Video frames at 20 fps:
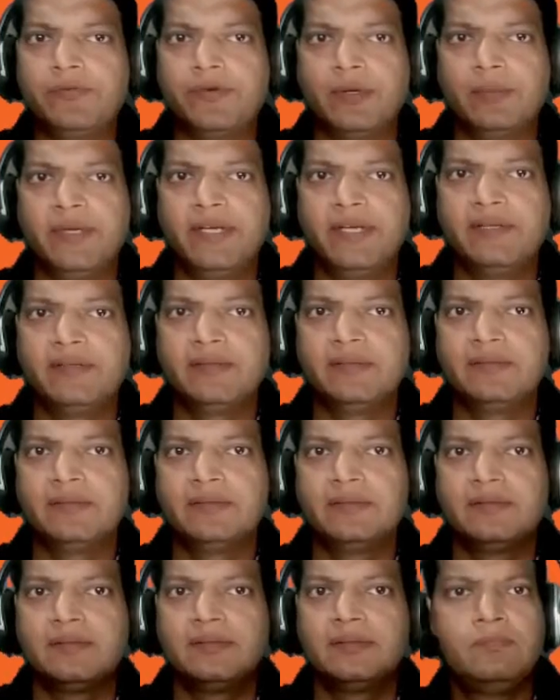1 from it.
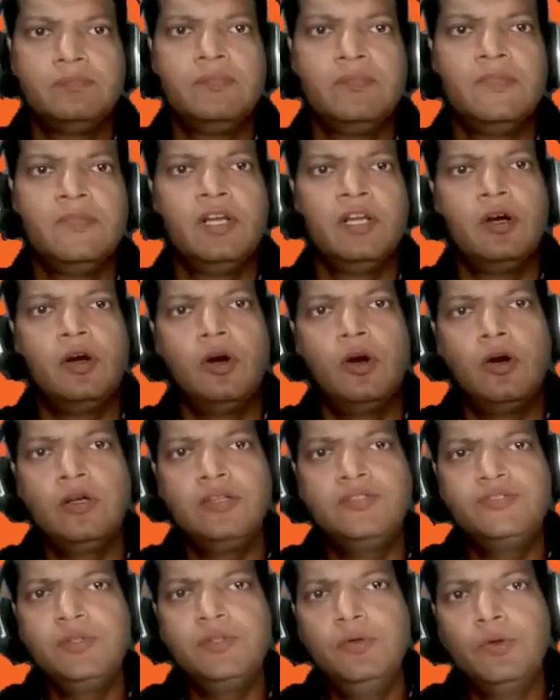
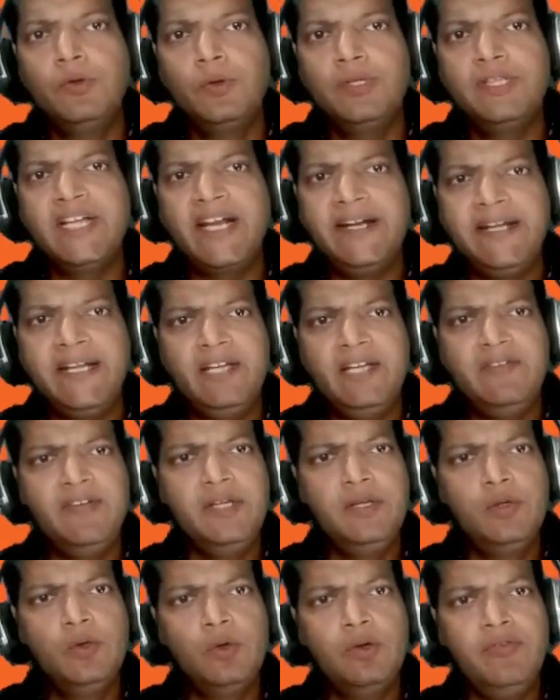Also note that
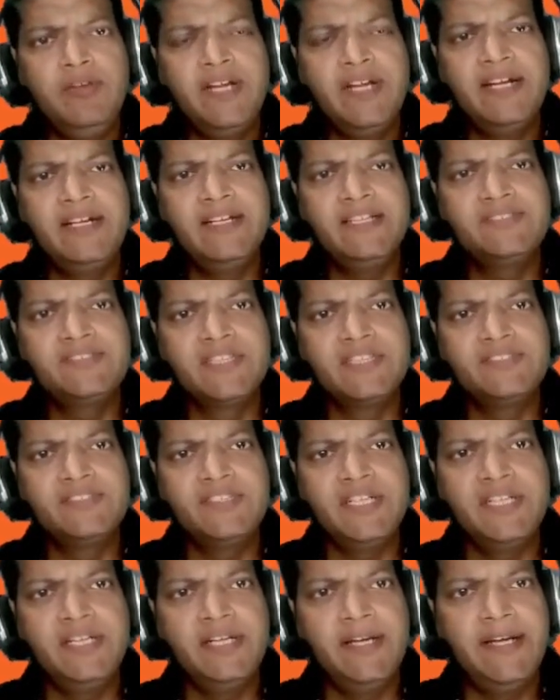even though we are
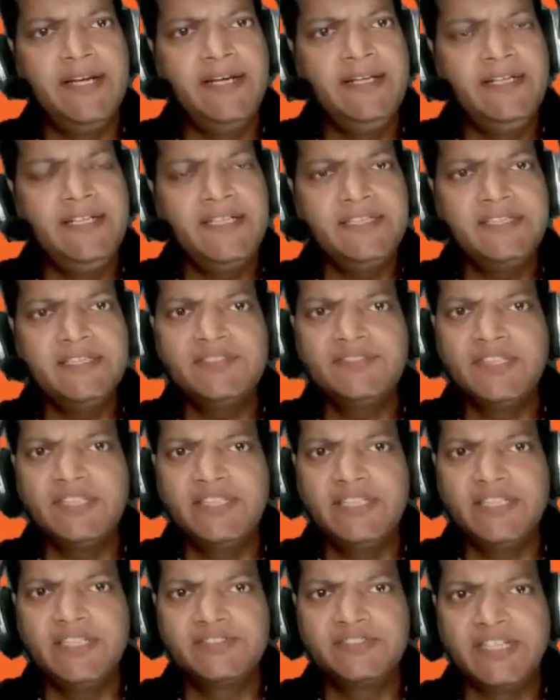discussing integers
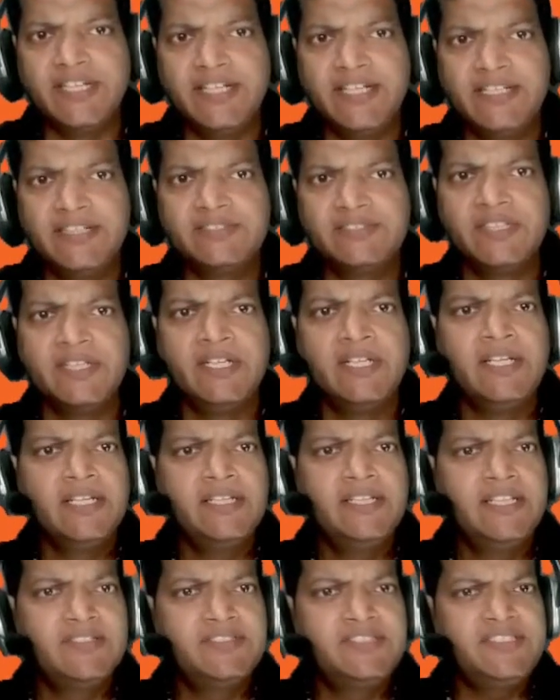in this case,
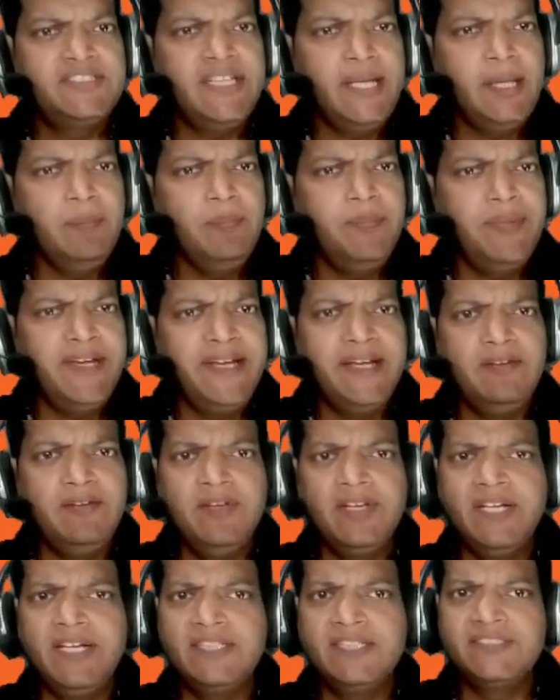the same
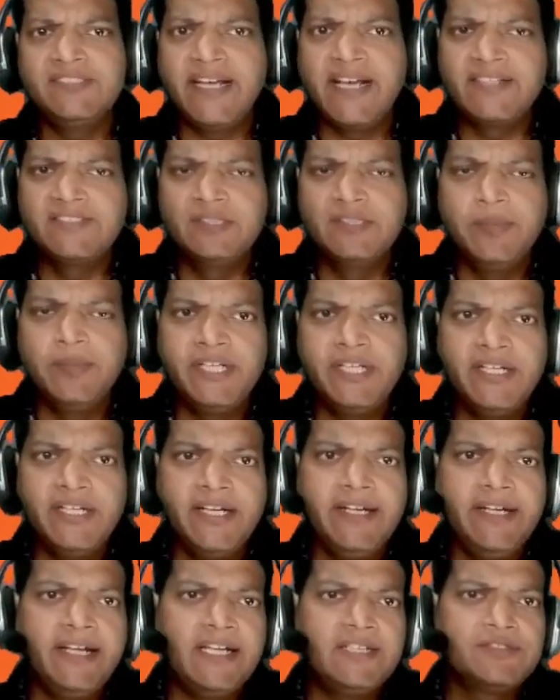behavior is exhibited
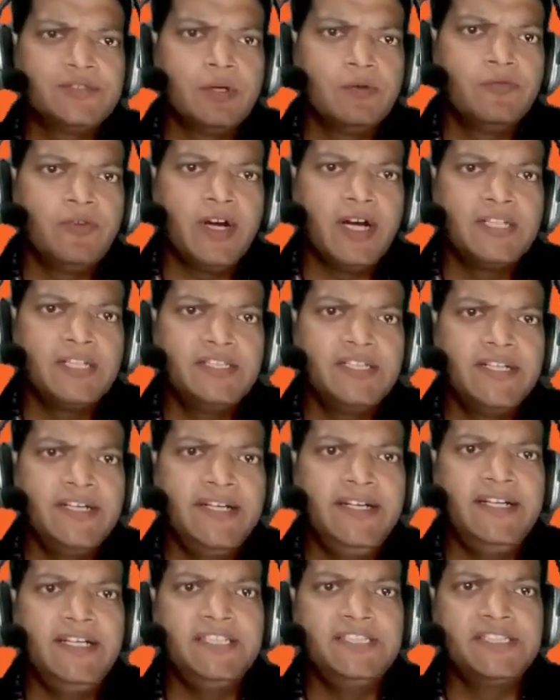in case of other
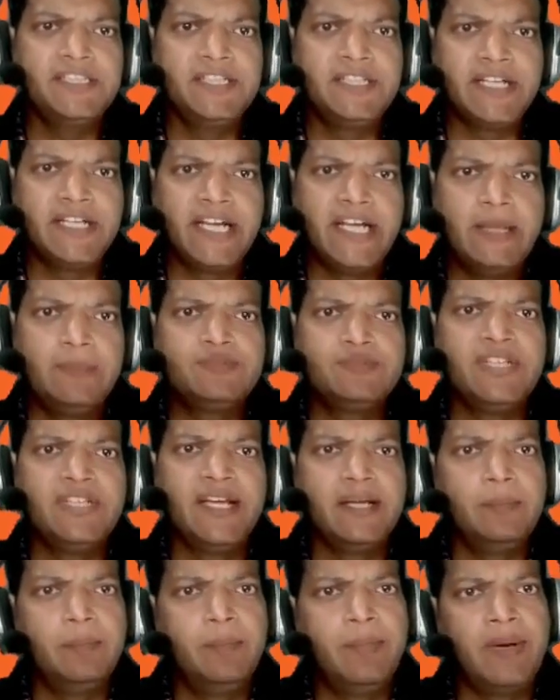integer types
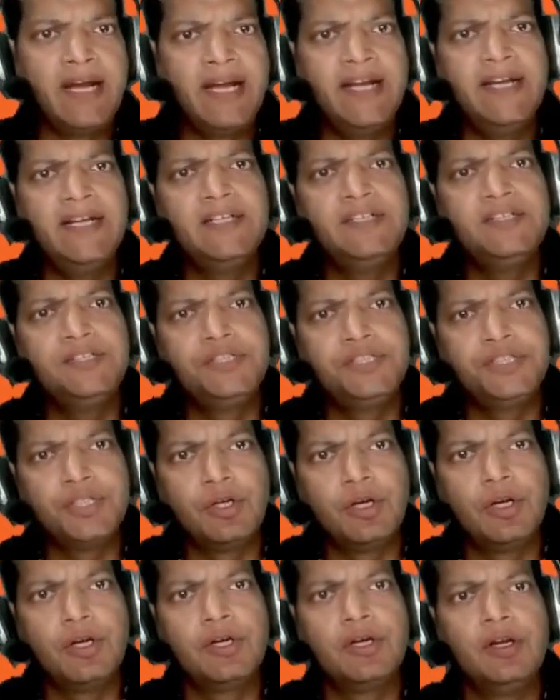like byte,
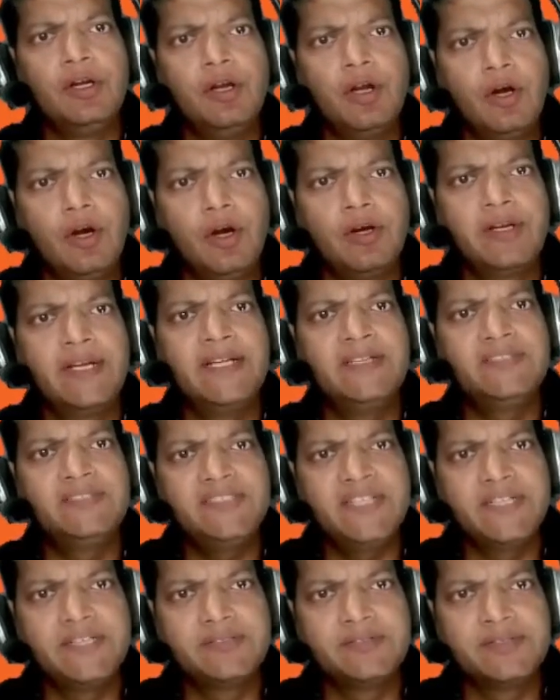short, long,
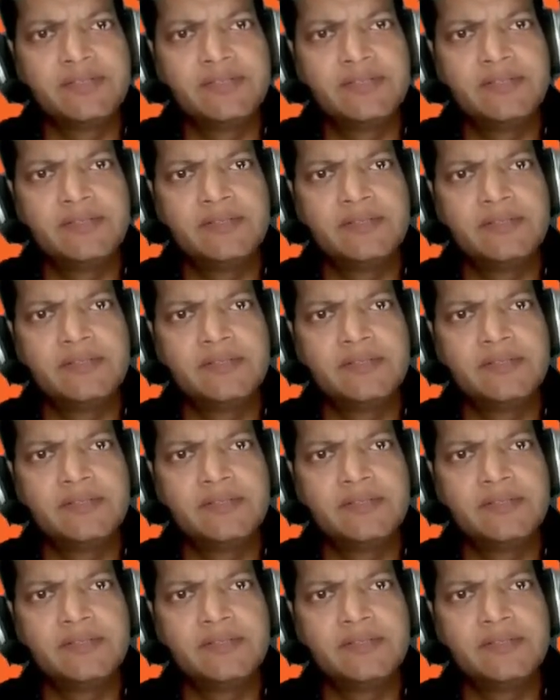etc.